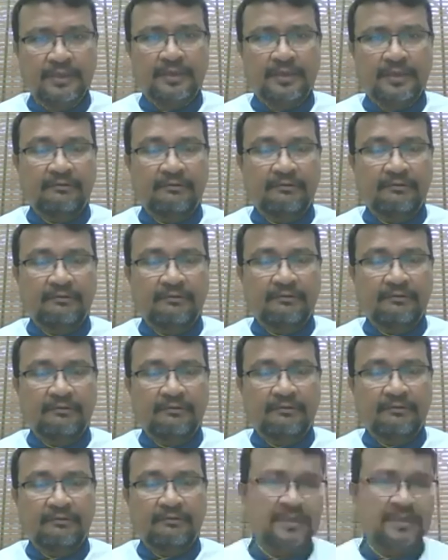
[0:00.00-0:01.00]
dry
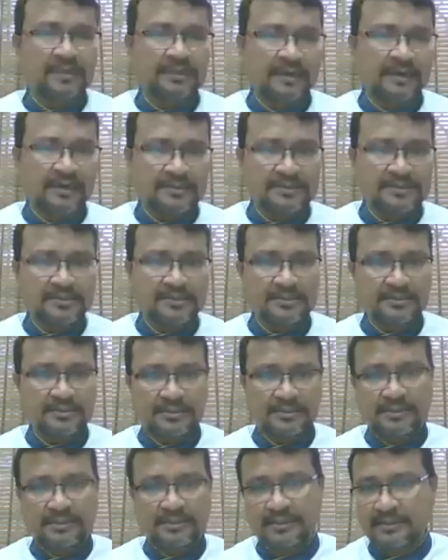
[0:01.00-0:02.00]
fruits and nuts,
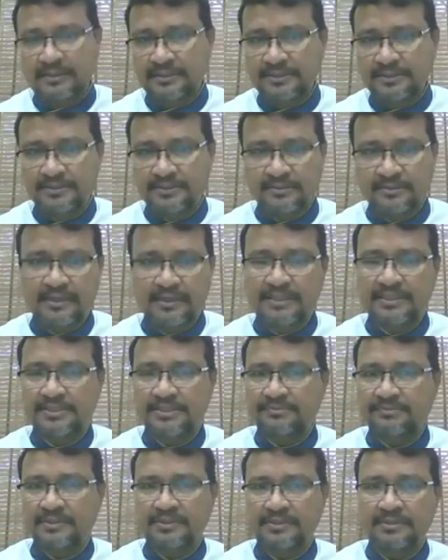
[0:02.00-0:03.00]
and then it is glazed
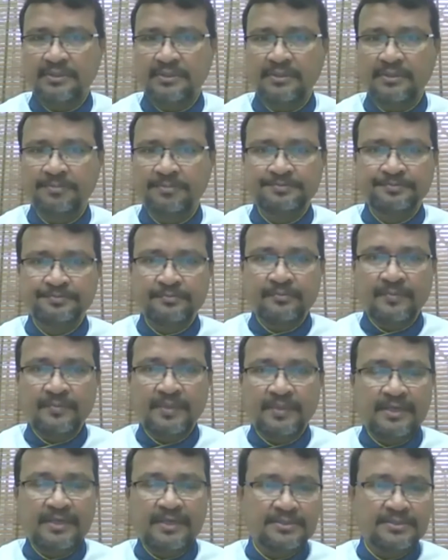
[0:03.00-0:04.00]
with uh,
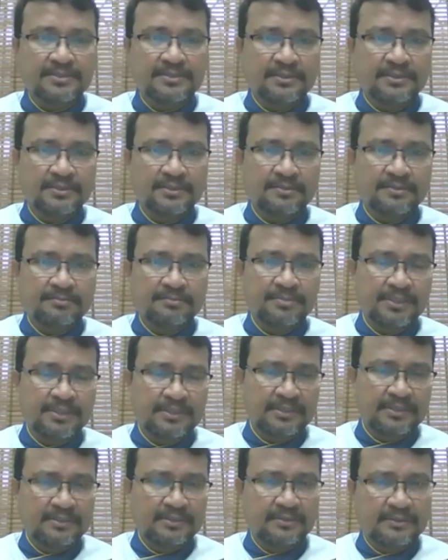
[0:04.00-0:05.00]
nice uh,
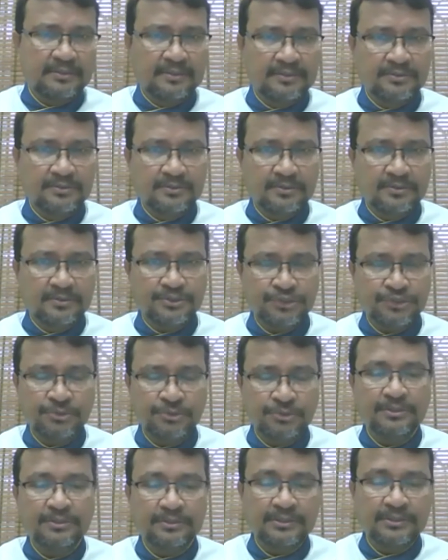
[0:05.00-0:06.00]
butter and uh,
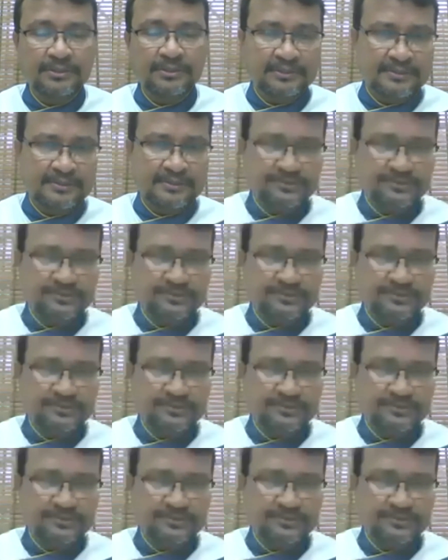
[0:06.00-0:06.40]
sugar and things